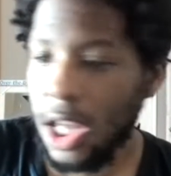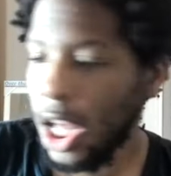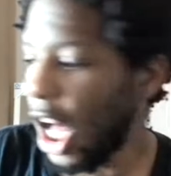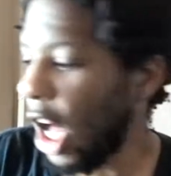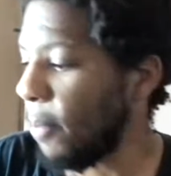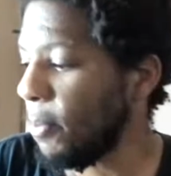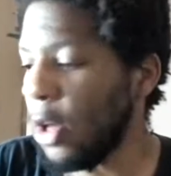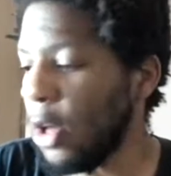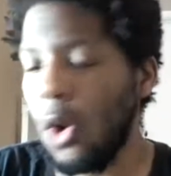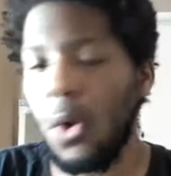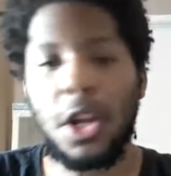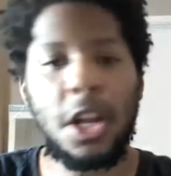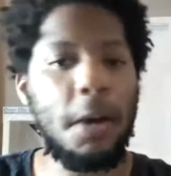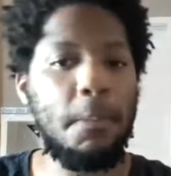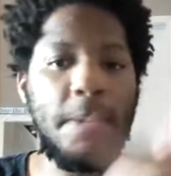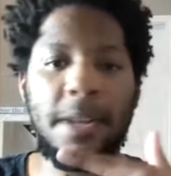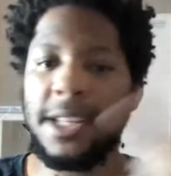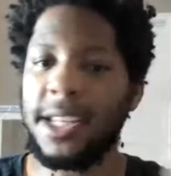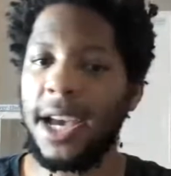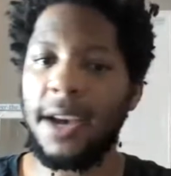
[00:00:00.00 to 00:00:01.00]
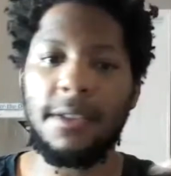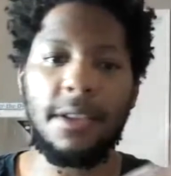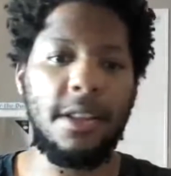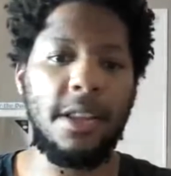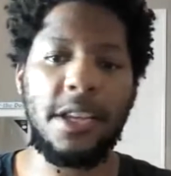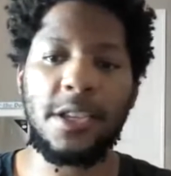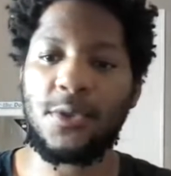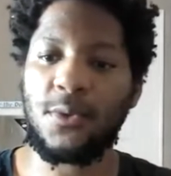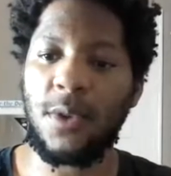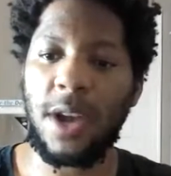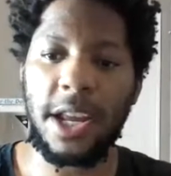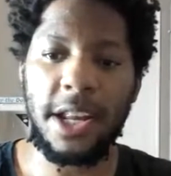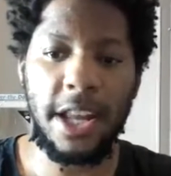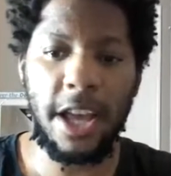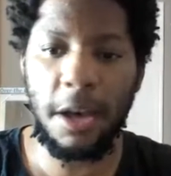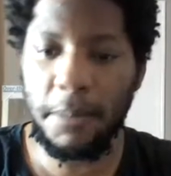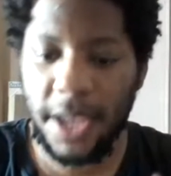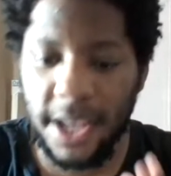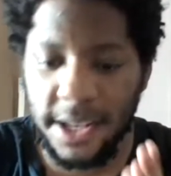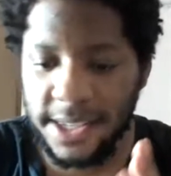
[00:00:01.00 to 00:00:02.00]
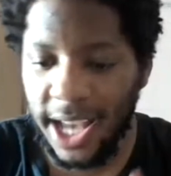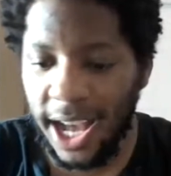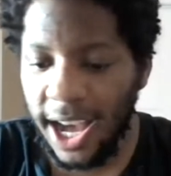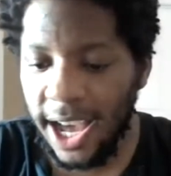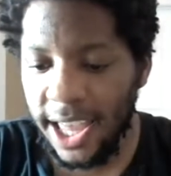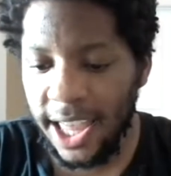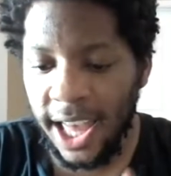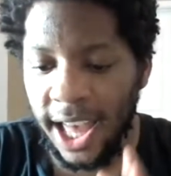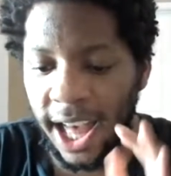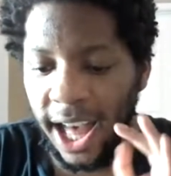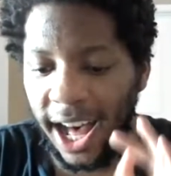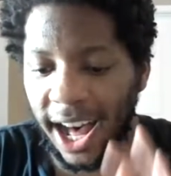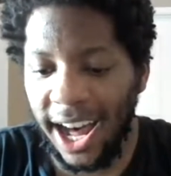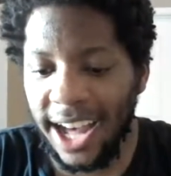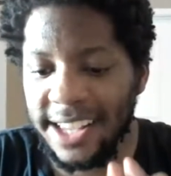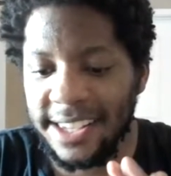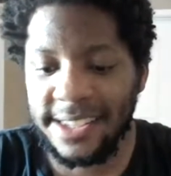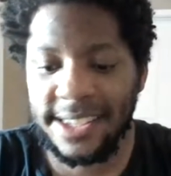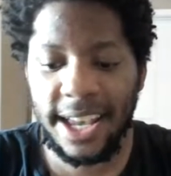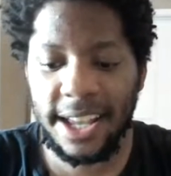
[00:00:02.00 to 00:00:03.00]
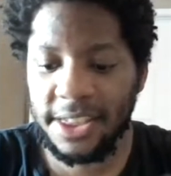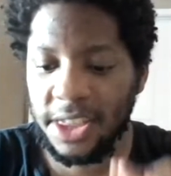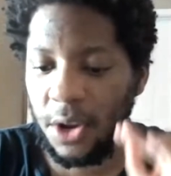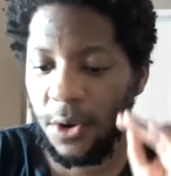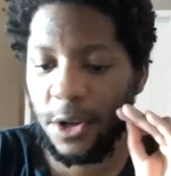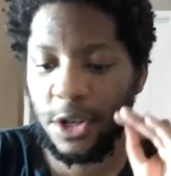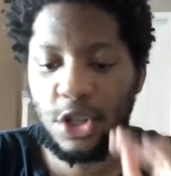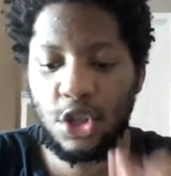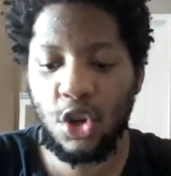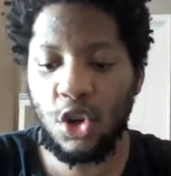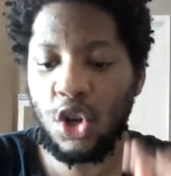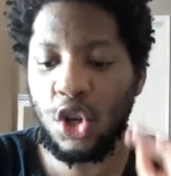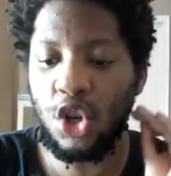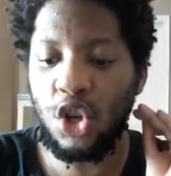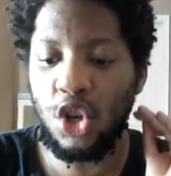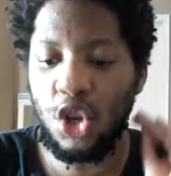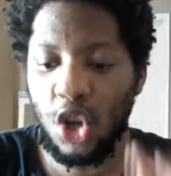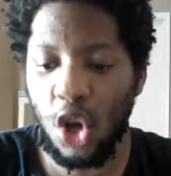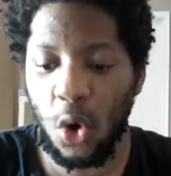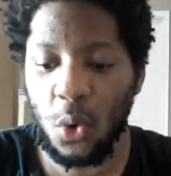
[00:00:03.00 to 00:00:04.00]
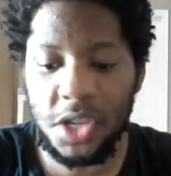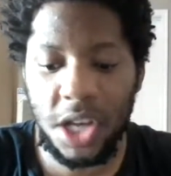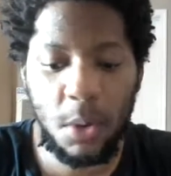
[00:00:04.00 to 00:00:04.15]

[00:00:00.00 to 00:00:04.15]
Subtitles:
I'm going up and down the list right now because I sat there and took notes.